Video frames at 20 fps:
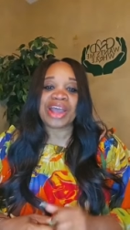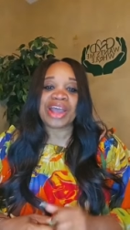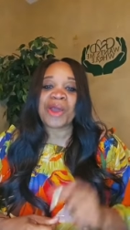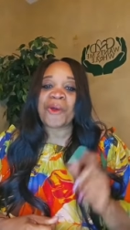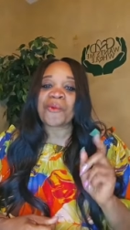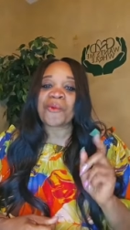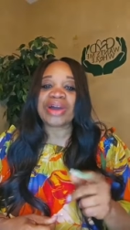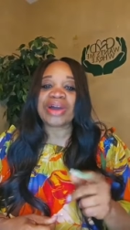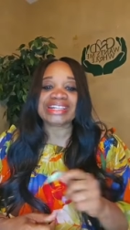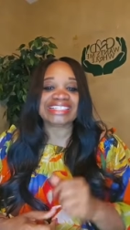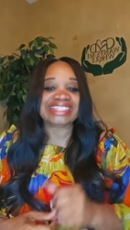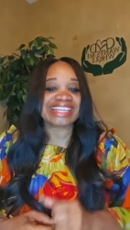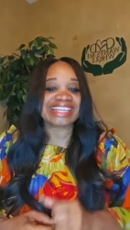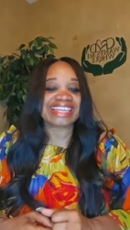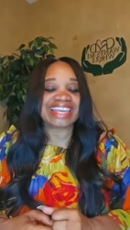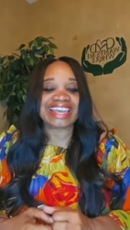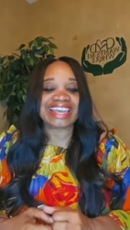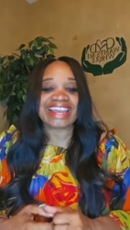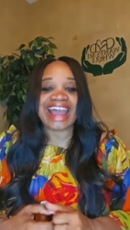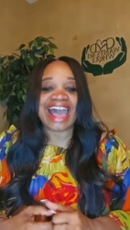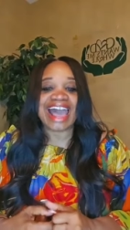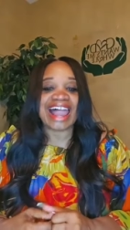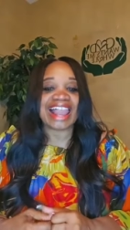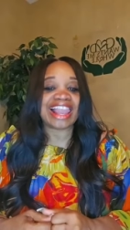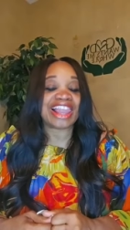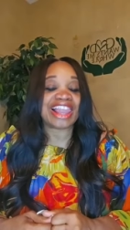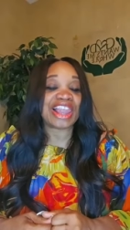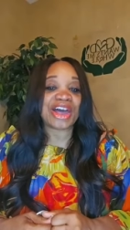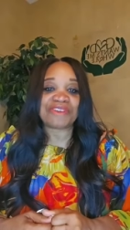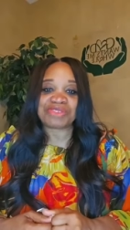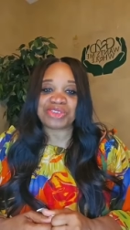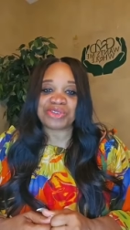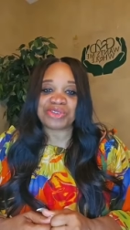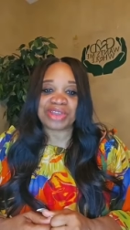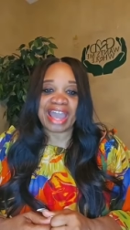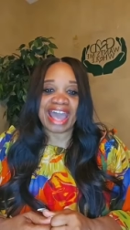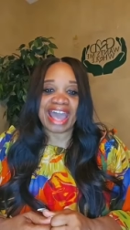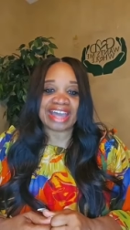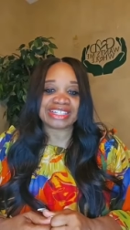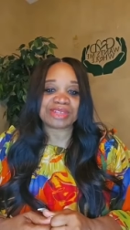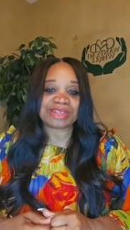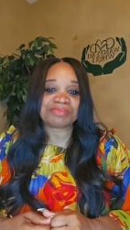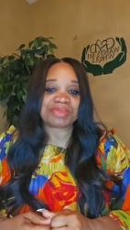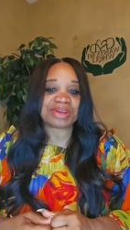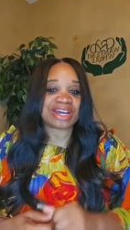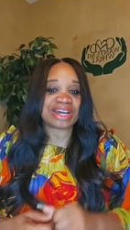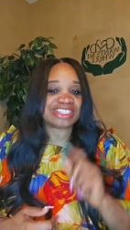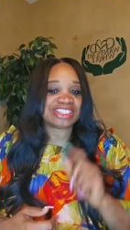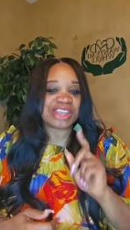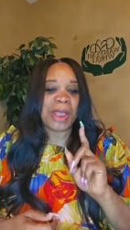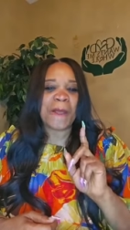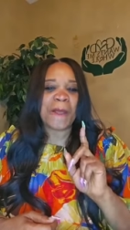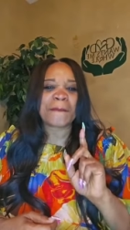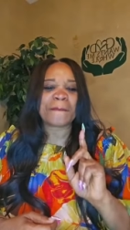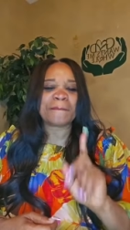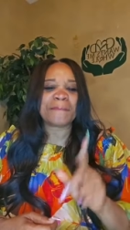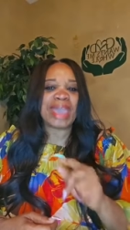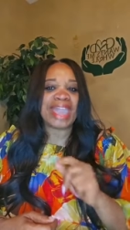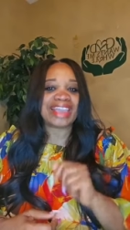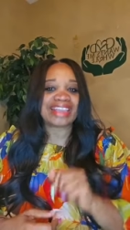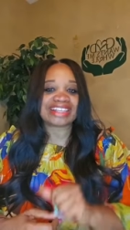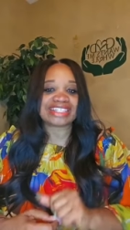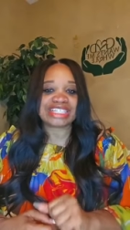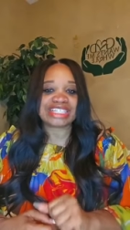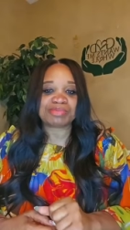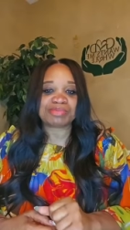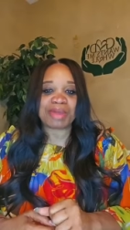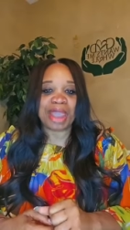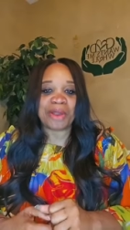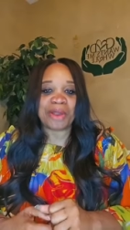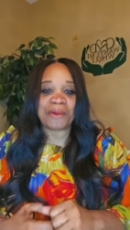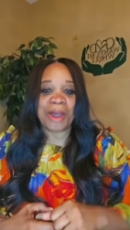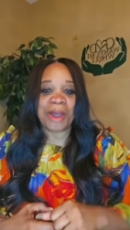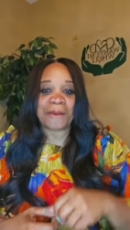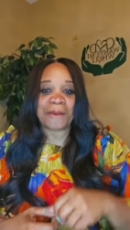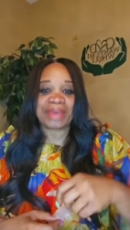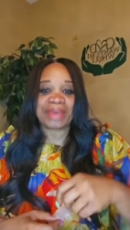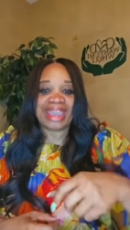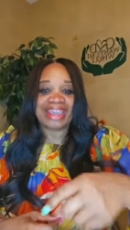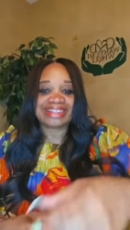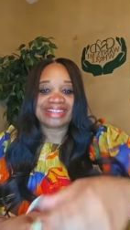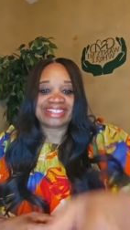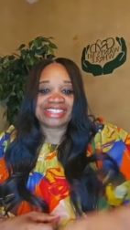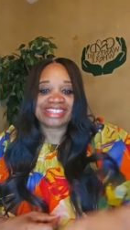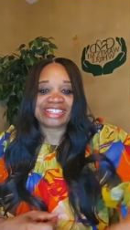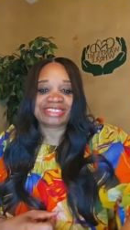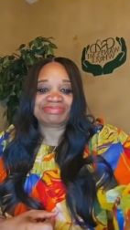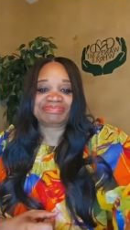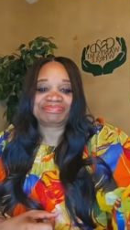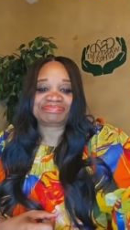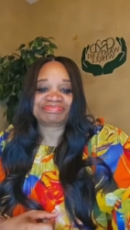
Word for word: Once again, I love you guys a bunch. Make it spec while amazing.